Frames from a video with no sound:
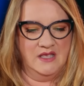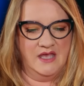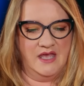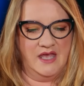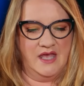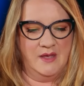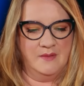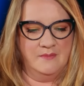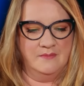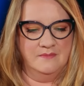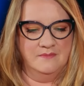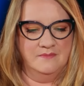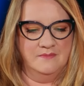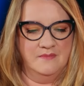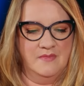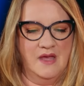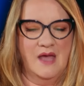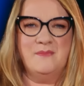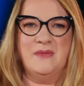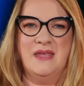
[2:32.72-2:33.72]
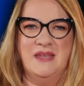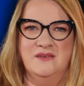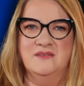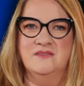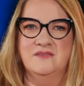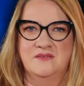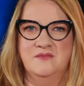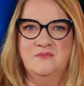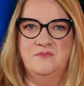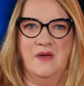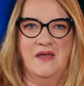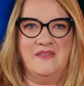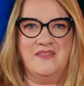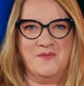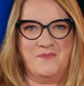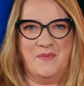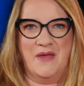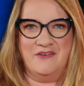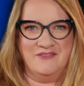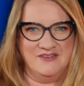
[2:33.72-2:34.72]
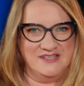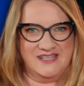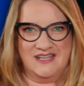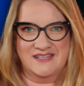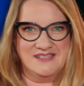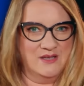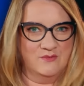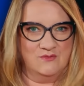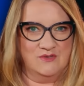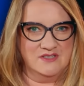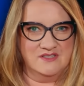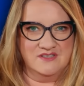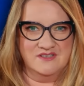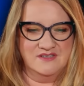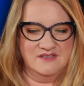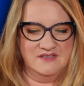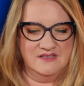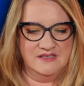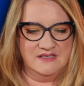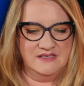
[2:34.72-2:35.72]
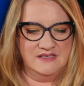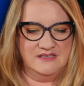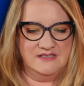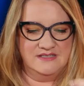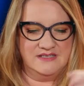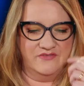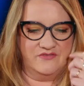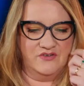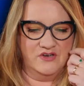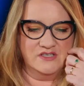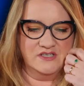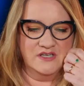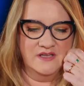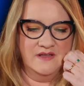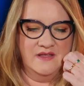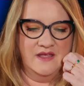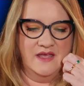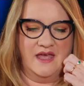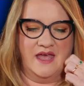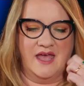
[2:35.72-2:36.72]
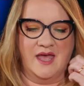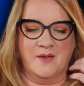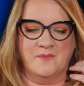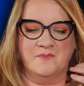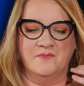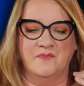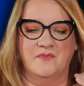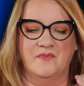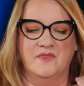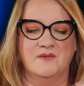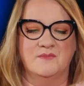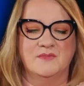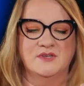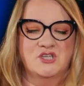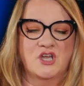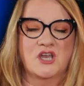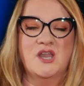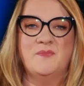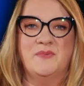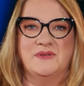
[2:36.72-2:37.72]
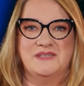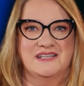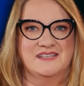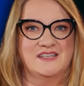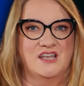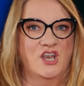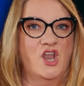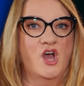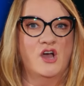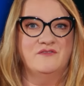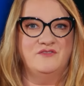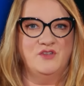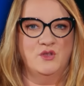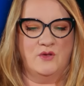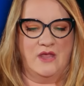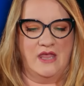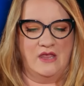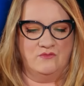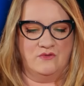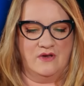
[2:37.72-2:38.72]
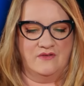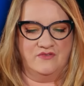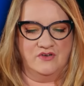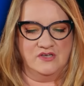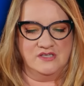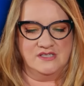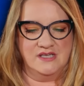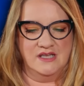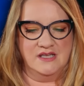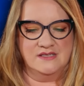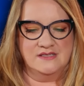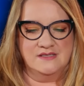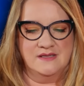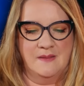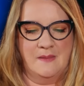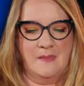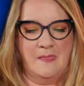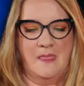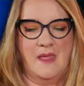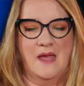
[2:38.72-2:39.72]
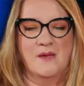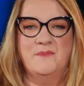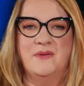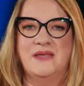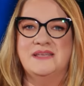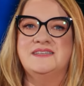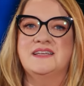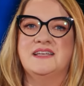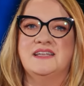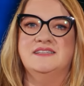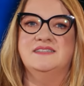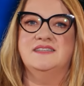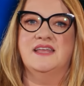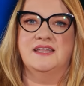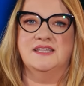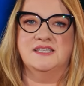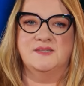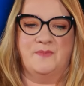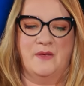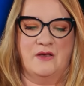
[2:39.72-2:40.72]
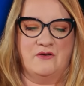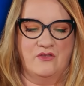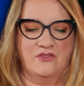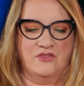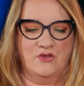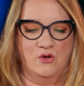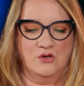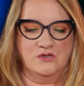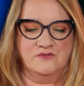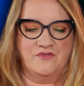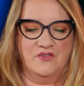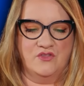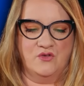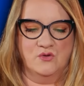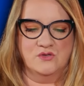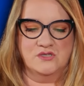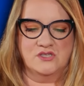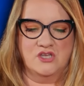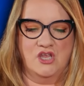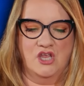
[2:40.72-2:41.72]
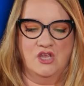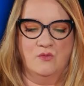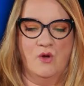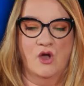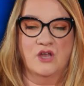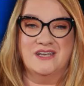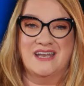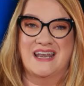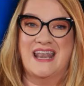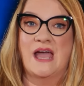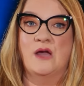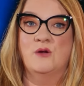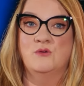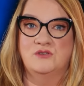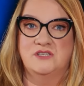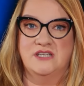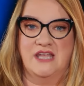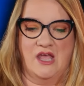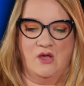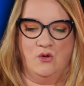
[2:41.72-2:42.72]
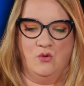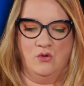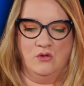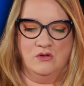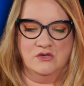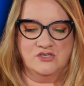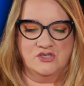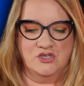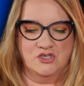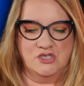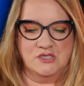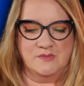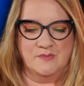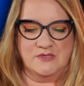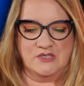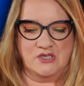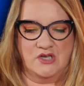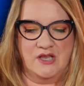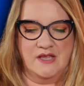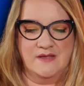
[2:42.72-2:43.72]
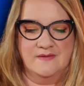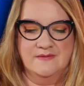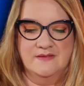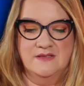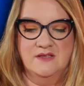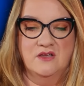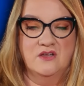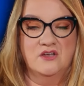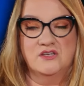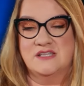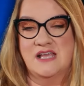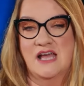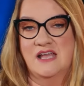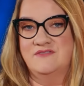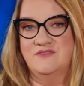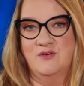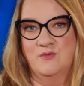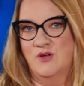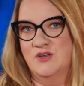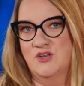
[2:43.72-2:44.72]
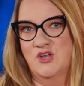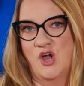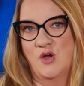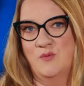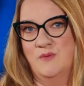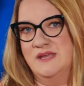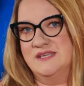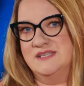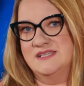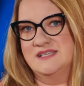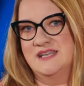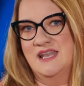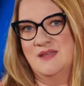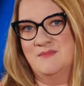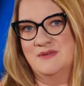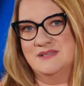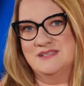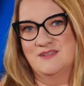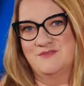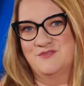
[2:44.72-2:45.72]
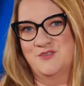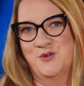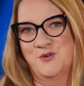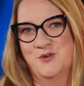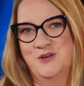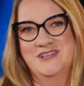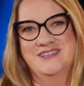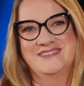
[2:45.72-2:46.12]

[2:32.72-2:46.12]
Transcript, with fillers: Um, I mean, by their parents, that sounded different. Um, the Madonna bit has a lot of UK references. I'm basically saying spare a thought for those who aren't allowed to get old, such as Madonna, because I, for one, can't wait to let myself go